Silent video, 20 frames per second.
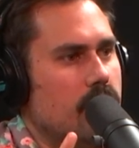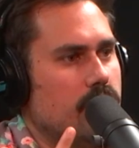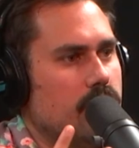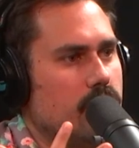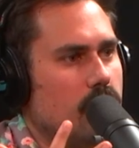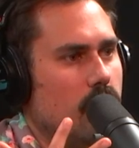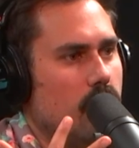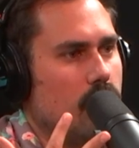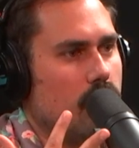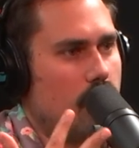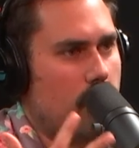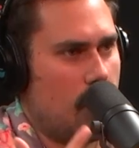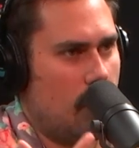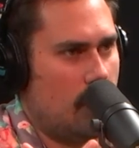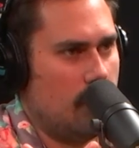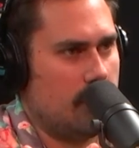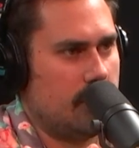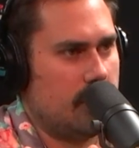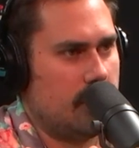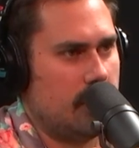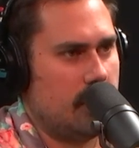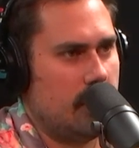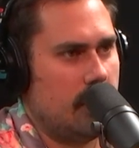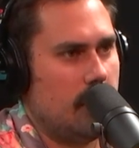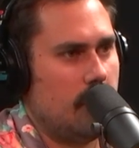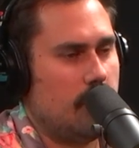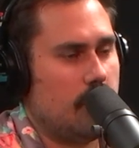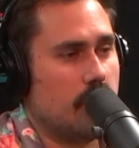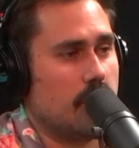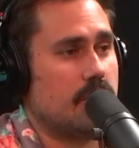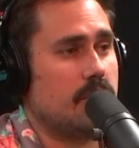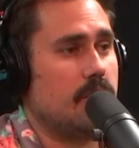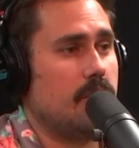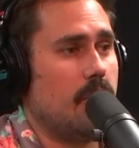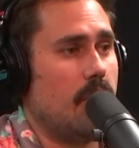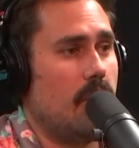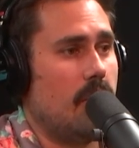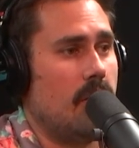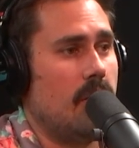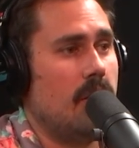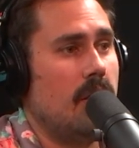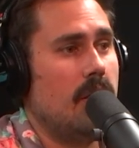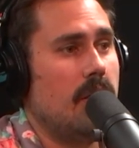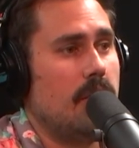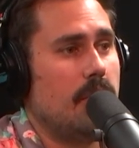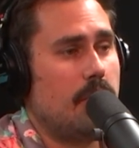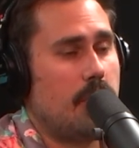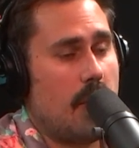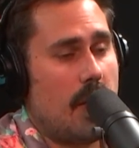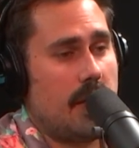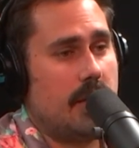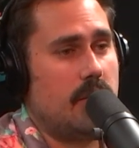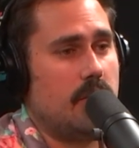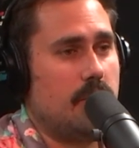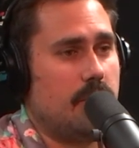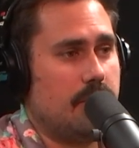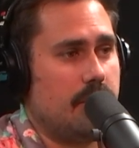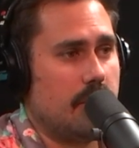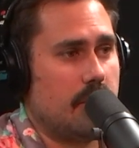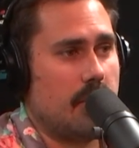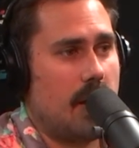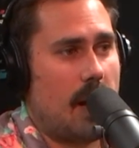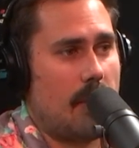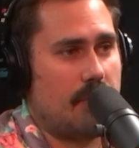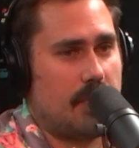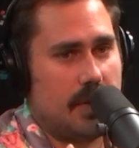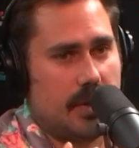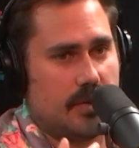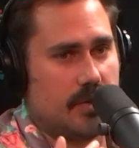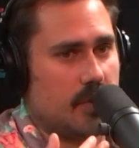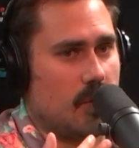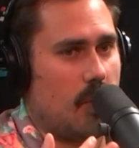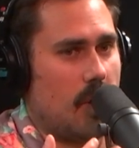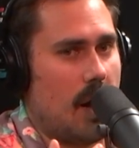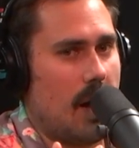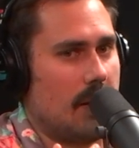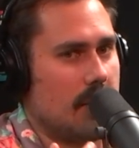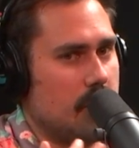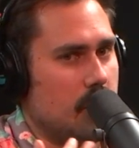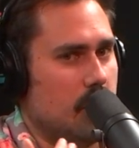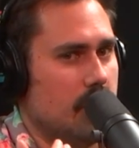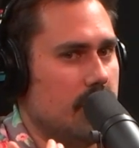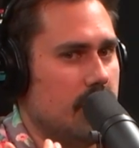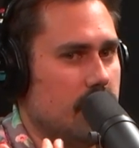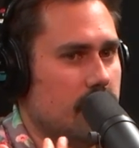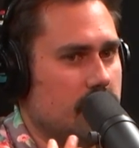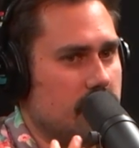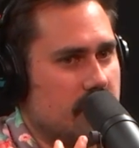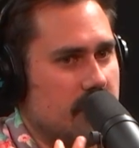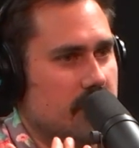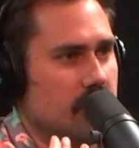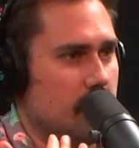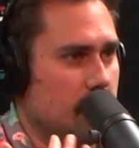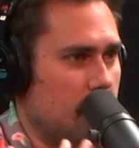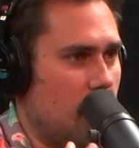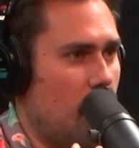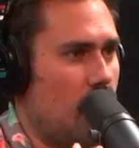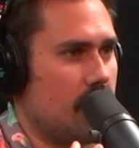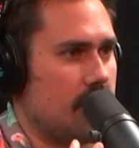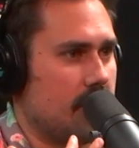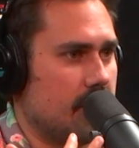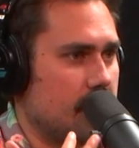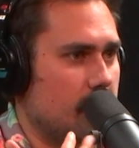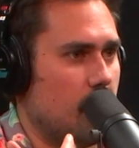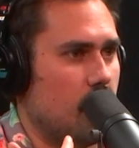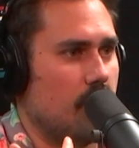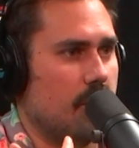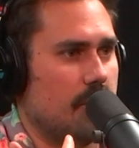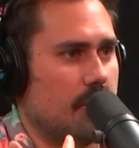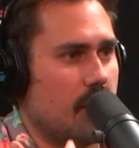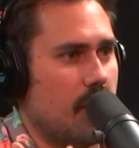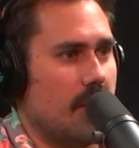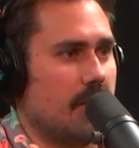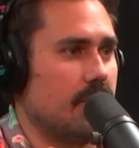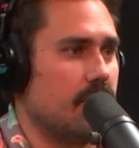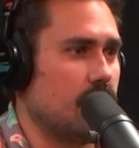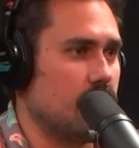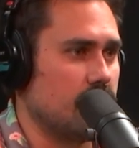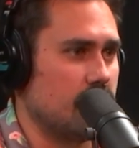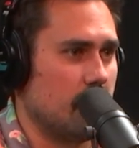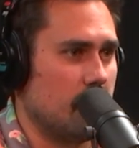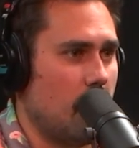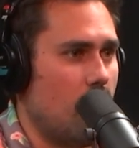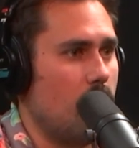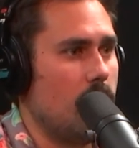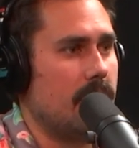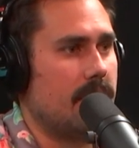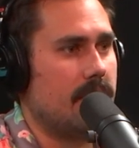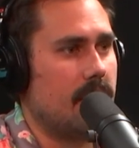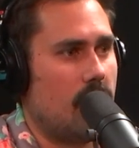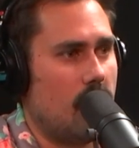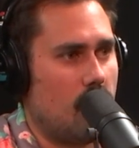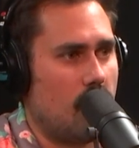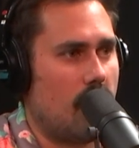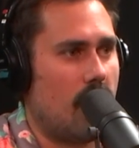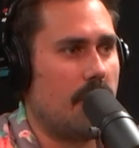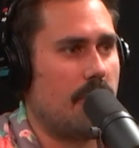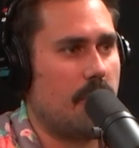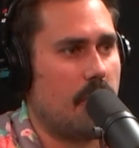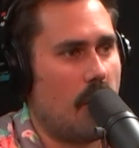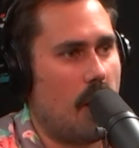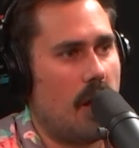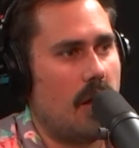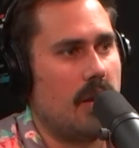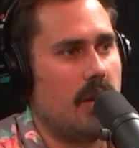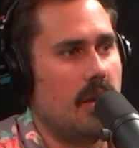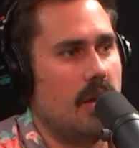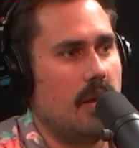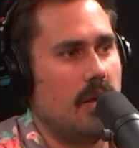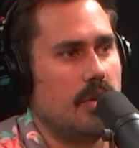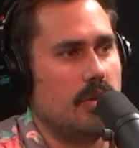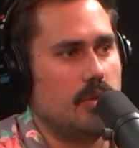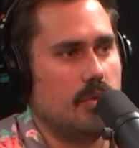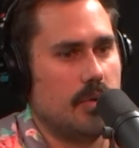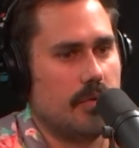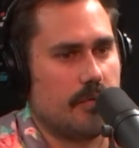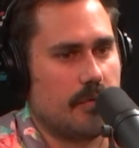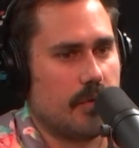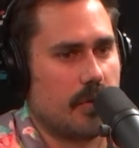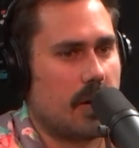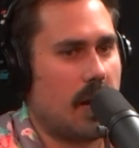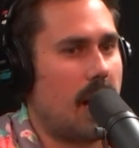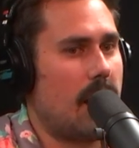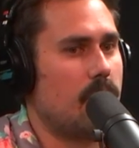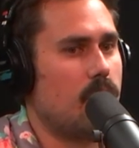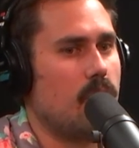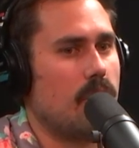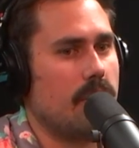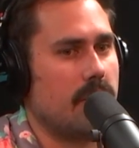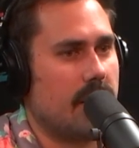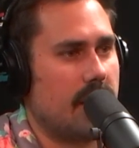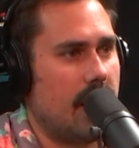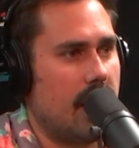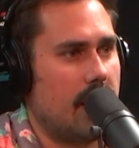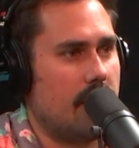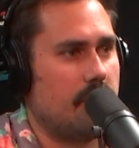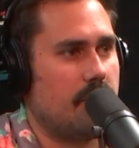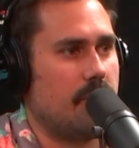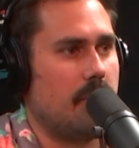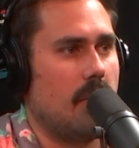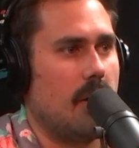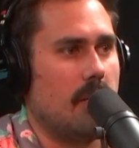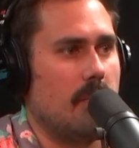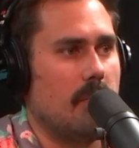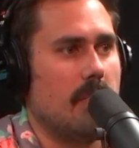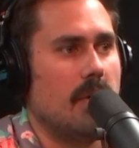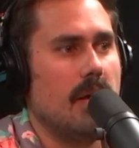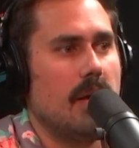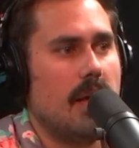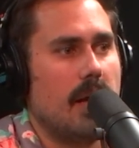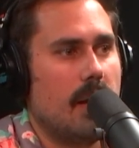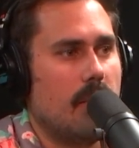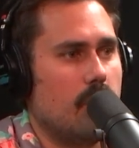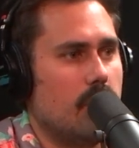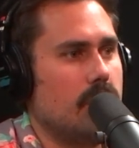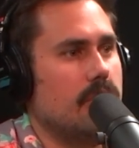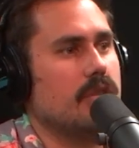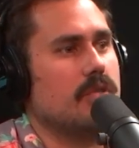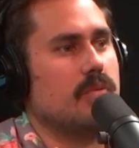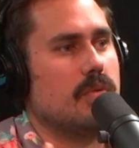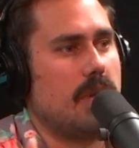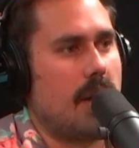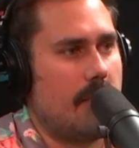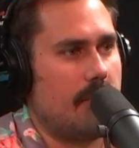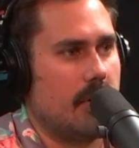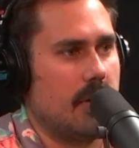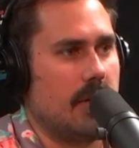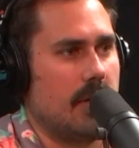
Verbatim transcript: So, Coach, first of all, thank you for not being so Hollywood that you could still talk to some old friends. There was a moment there where I thought you had forgotten where you came from, and we just were never